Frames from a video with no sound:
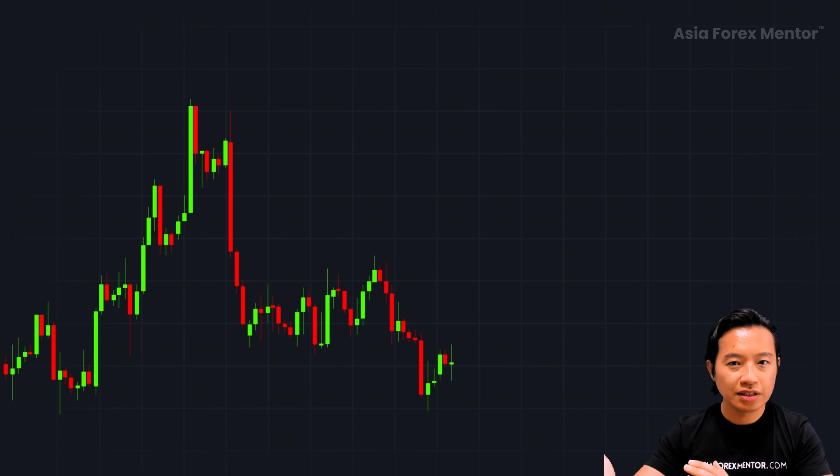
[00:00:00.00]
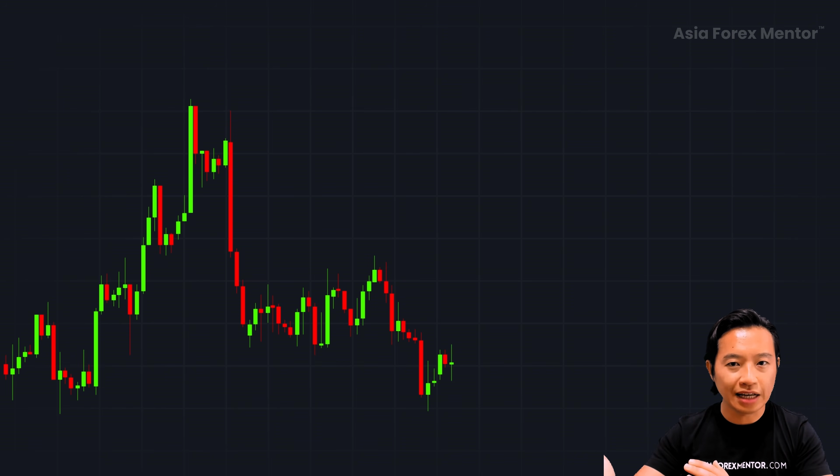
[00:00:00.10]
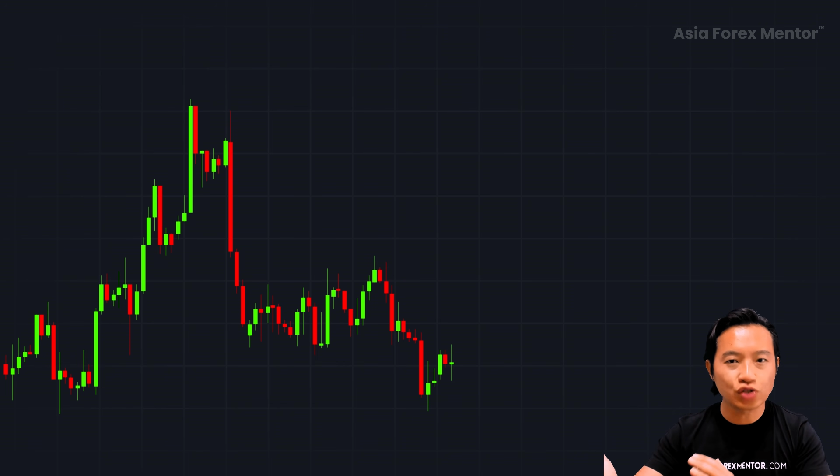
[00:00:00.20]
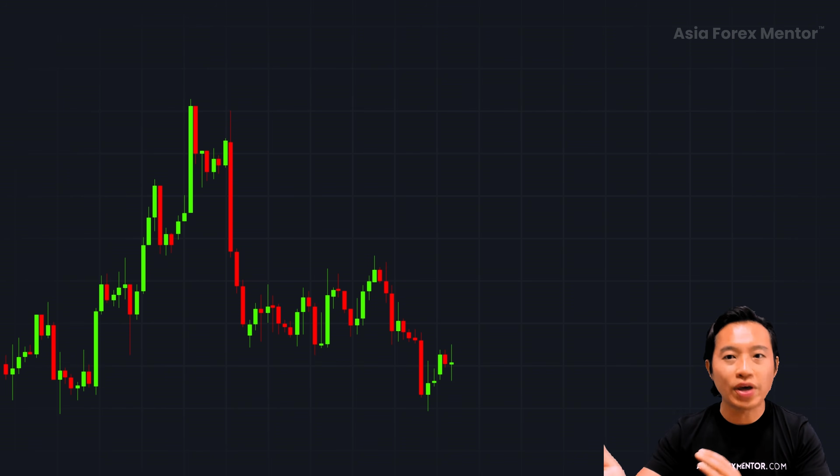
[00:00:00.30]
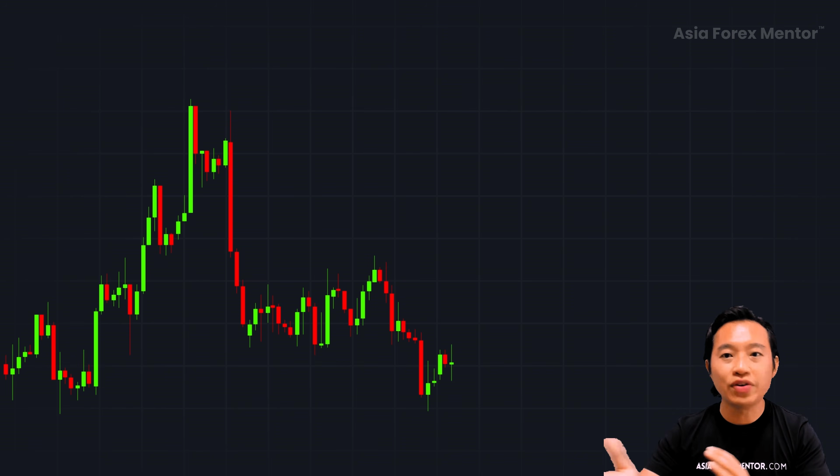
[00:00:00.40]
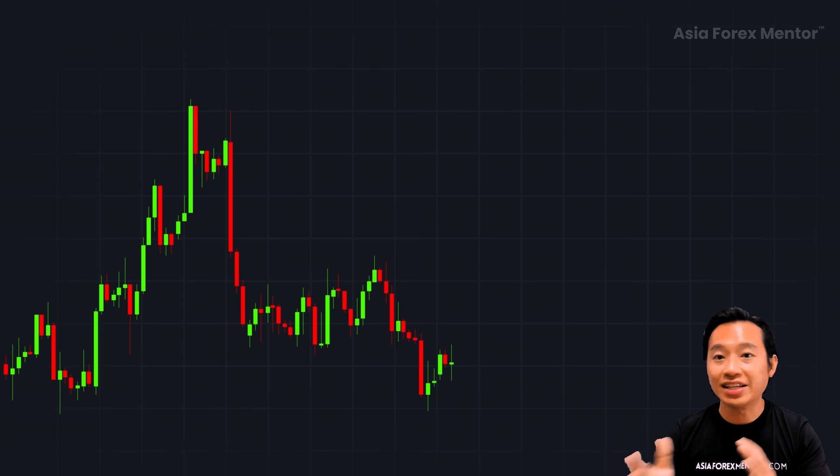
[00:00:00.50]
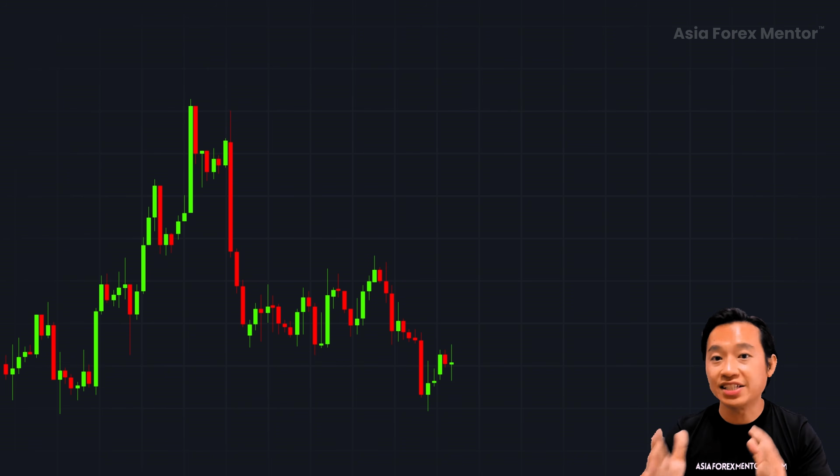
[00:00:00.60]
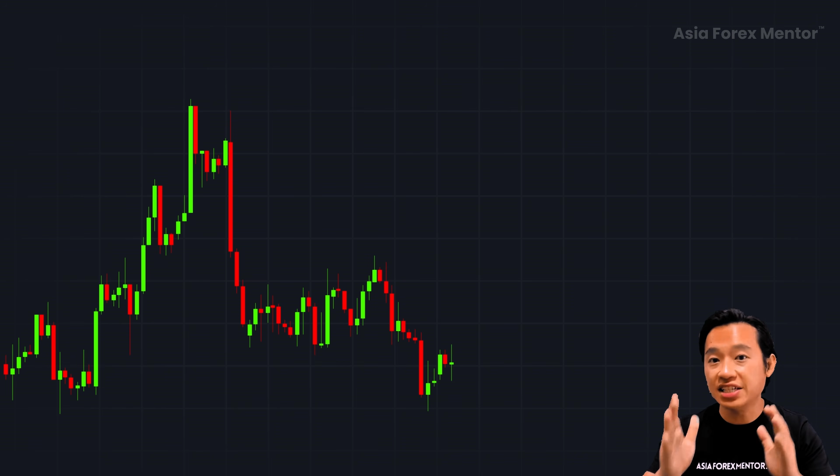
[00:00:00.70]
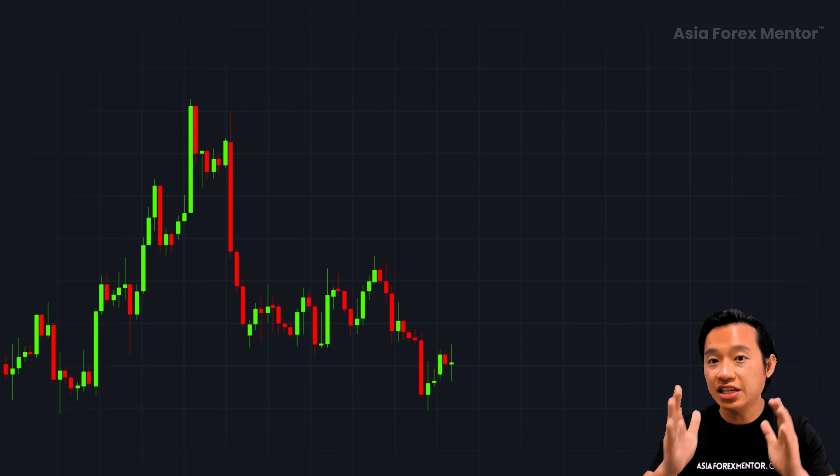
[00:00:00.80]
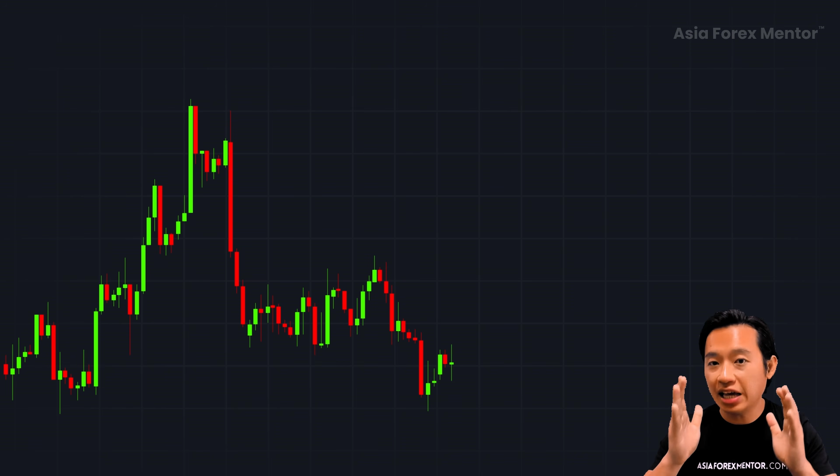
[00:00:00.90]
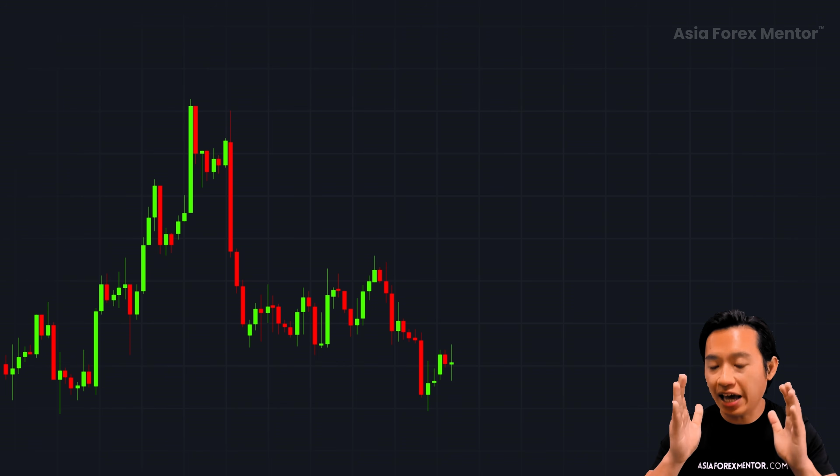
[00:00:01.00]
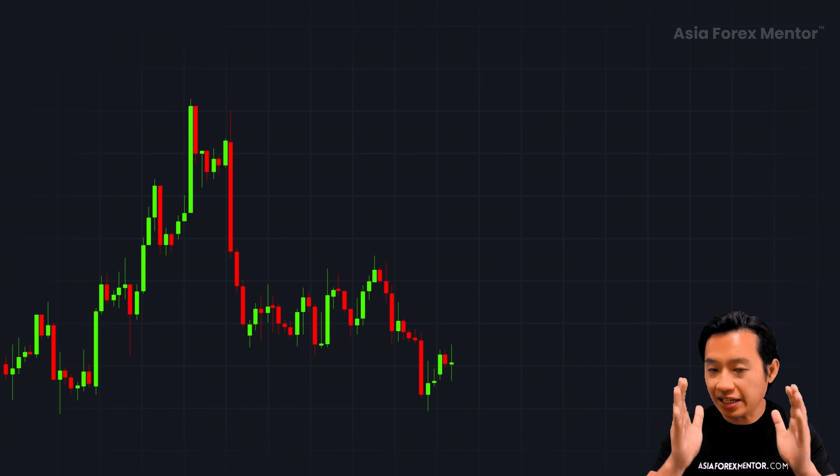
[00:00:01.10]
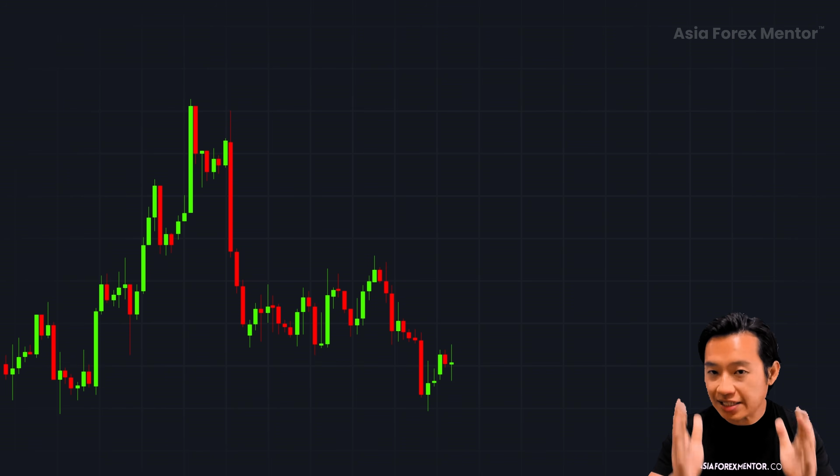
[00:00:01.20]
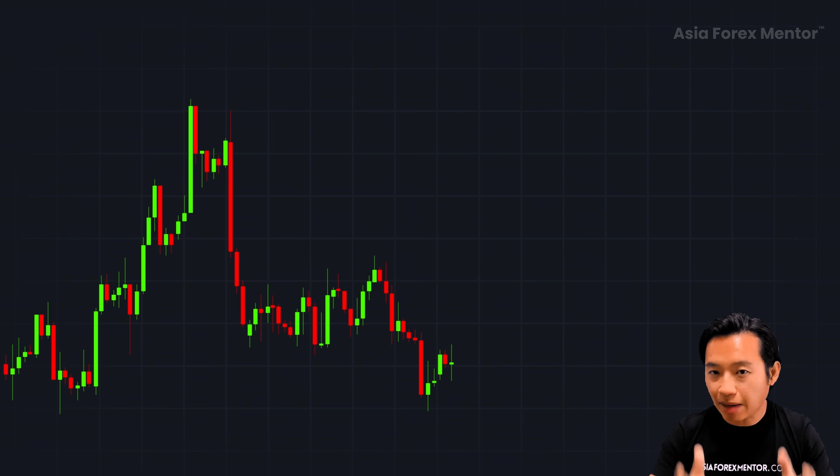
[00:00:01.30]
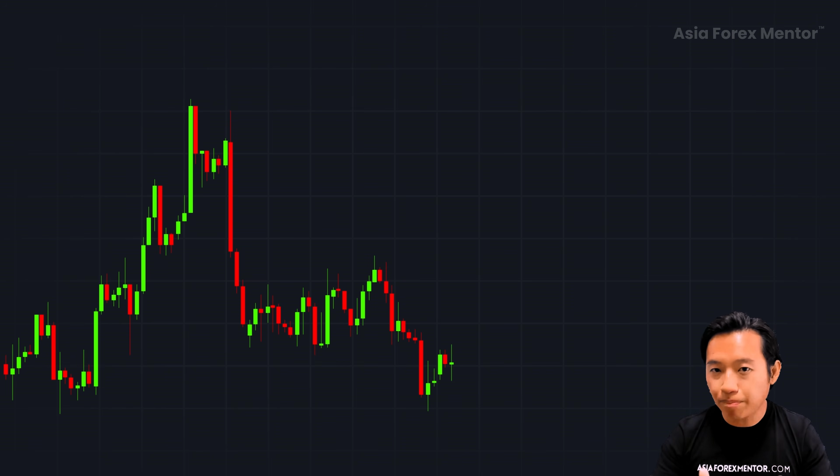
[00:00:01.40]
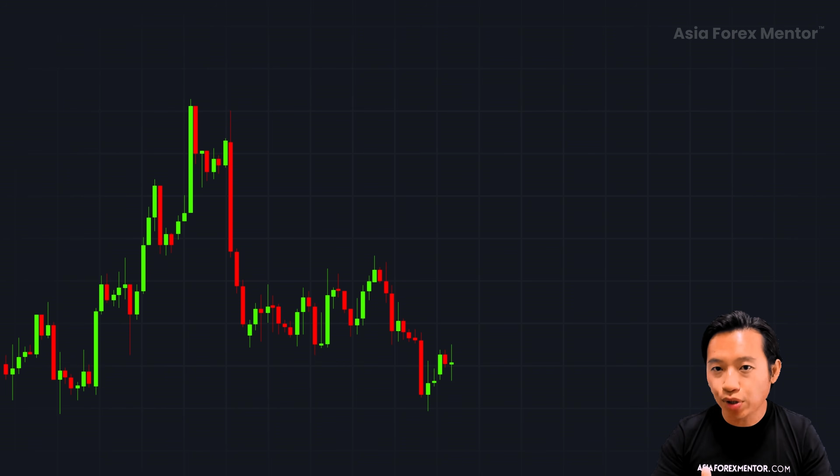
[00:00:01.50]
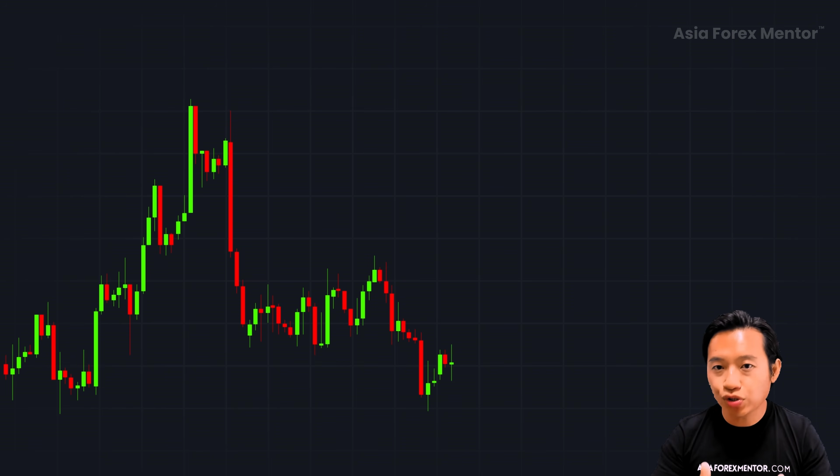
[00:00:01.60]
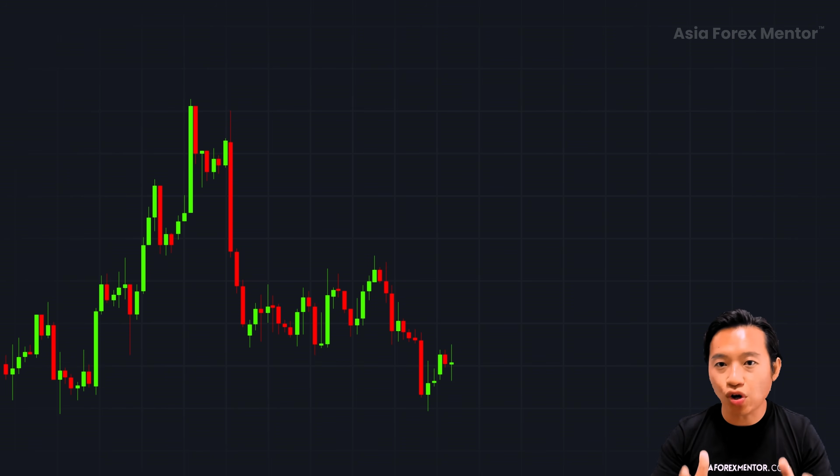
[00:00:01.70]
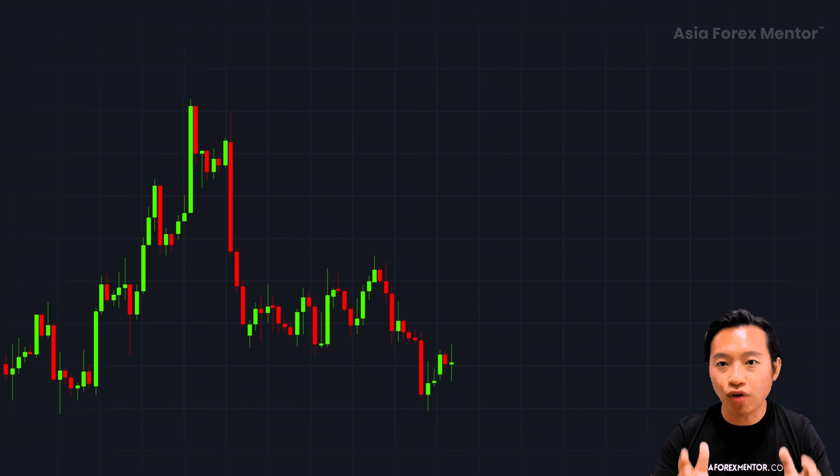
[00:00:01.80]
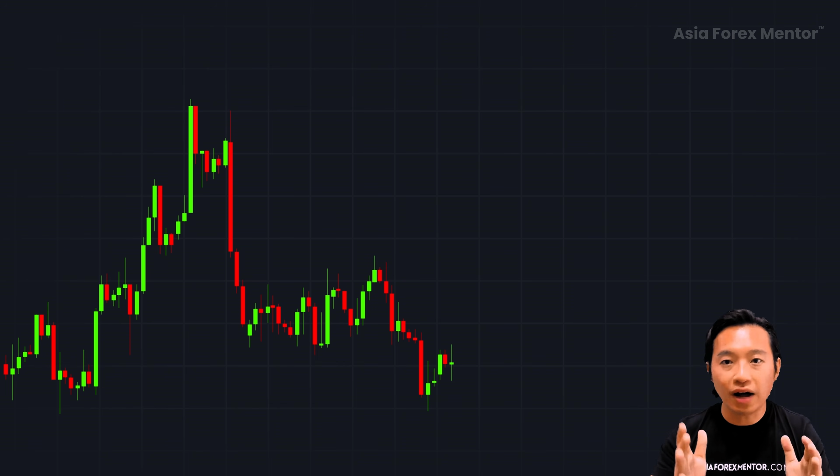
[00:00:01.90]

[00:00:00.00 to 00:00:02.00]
That's where you can see examples of